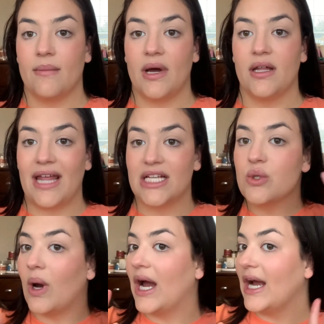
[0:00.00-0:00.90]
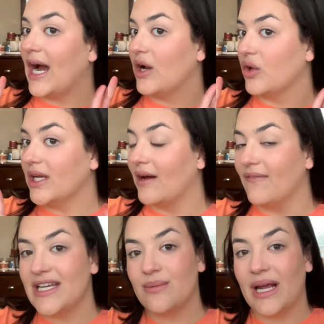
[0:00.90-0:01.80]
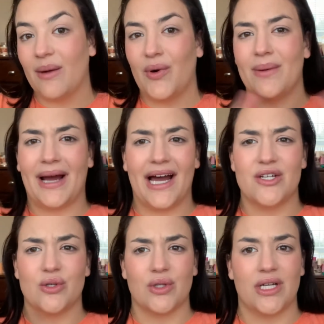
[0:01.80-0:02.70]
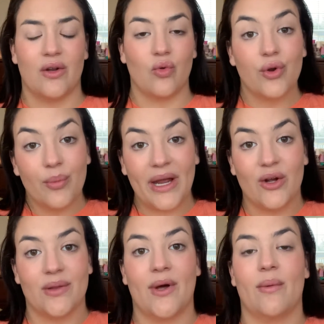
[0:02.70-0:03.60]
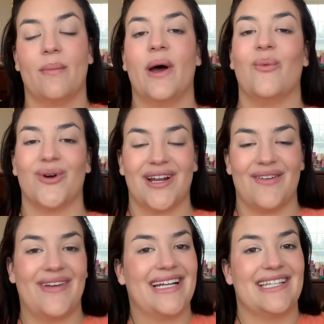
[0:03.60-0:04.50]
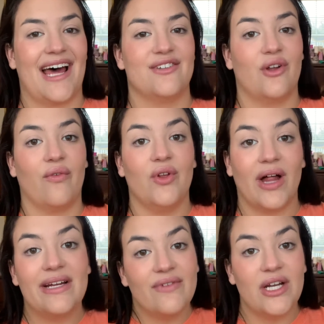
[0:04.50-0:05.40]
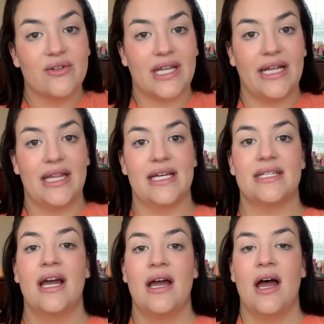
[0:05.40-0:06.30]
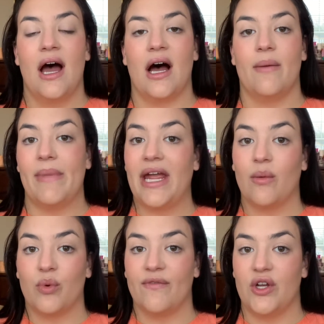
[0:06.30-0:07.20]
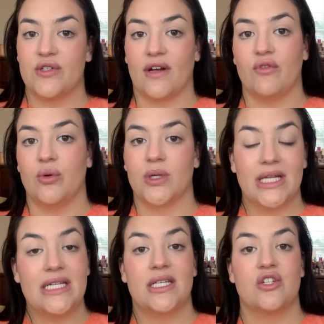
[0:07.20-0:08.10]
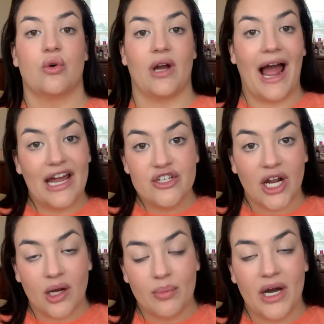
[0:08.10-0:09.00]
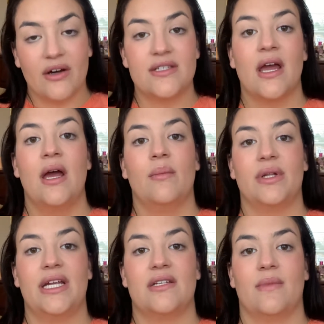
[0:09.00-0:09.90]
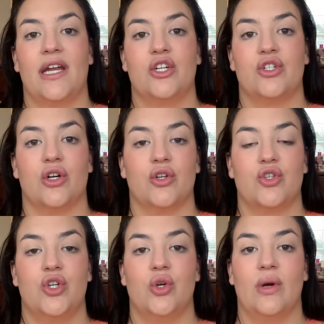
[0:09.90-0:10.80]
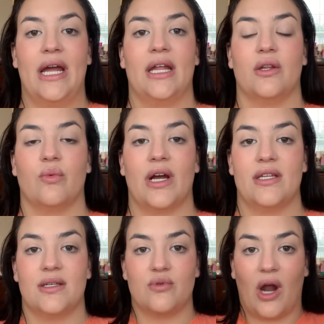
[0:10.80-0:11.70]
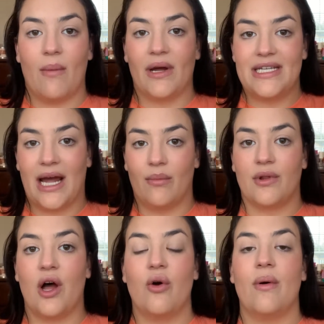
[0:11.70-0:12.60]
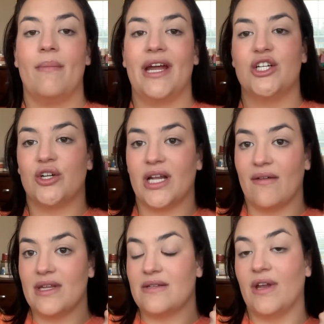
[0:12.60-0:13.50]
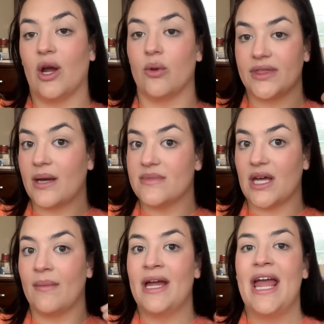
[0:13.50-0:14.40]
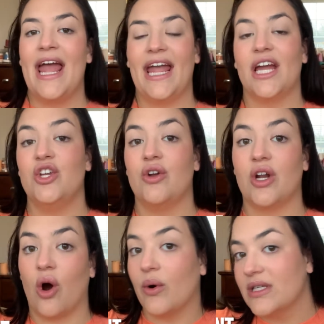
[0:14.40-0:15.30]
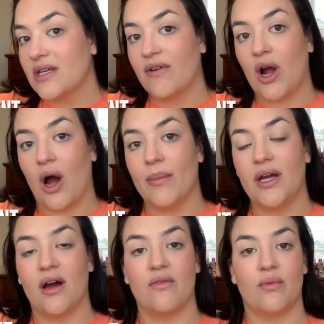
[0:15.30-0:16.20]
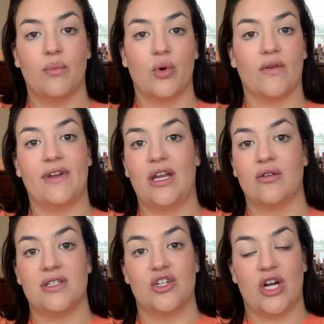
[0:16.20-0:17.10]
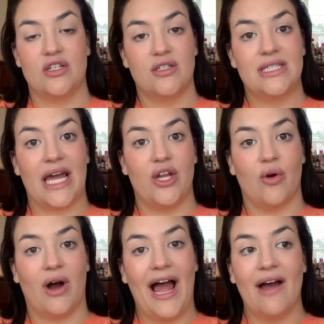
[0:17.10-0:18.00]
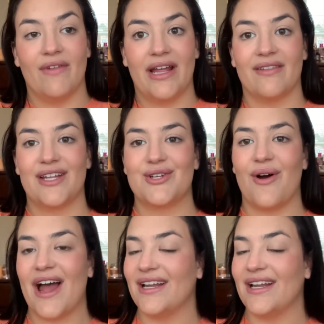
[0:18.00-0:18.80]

That's why I only have face makeup on. My eyes are looking a little bare at the moment, but we're going to fix that. So if you like videos like this, makeup reviews of new releases or eyeshadow palettes, please make sure to hit the red subscribe button down below. Make sure to give this video a thumbs up, and you can always leave a comment of more video suggestions that you all have, and let's go ahead and get